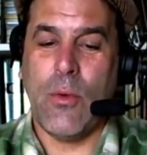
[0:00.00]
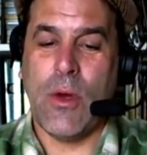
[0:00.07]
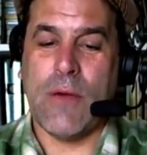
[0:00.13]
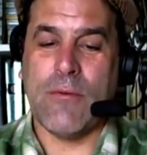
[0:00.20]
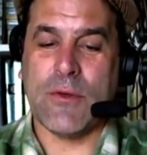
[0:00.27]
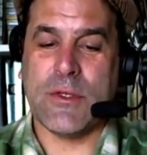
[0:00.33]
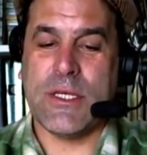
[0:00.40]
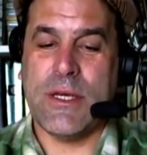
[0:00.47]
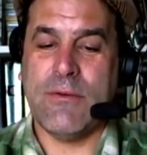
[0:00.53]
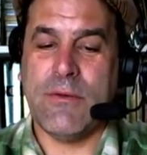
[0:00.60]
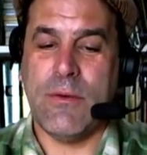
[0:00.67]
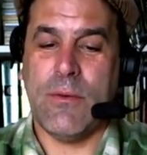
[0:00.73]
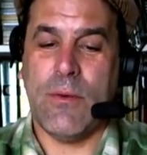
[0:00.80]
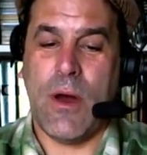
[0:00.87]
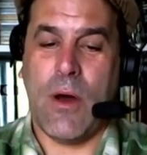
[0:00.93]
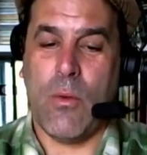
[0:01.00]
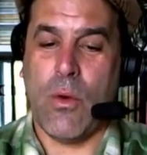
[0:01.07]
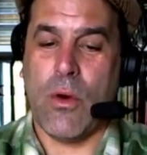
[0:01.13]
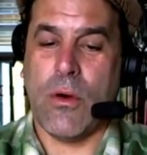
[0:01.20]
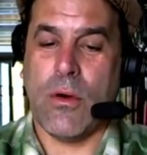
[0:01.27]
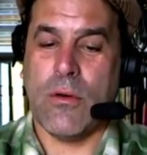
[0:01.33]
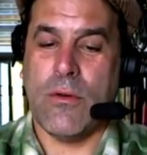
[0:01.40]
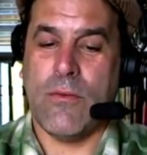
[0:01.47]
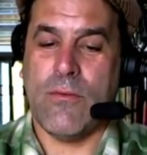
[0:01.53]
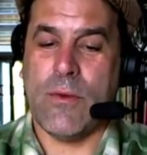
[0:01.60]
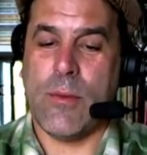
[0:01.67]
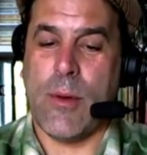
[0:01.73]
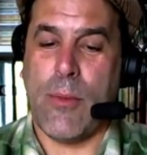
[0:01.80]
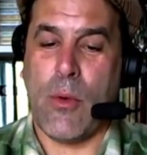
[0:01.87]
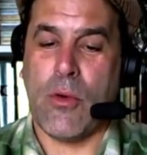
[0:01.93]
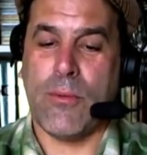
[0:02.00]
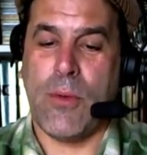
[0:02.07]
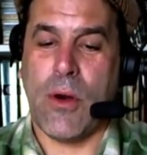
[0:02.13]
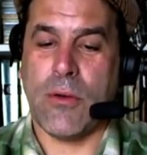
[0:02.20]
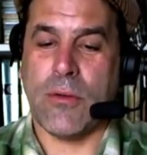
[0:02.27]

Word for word: "We have received a word from a board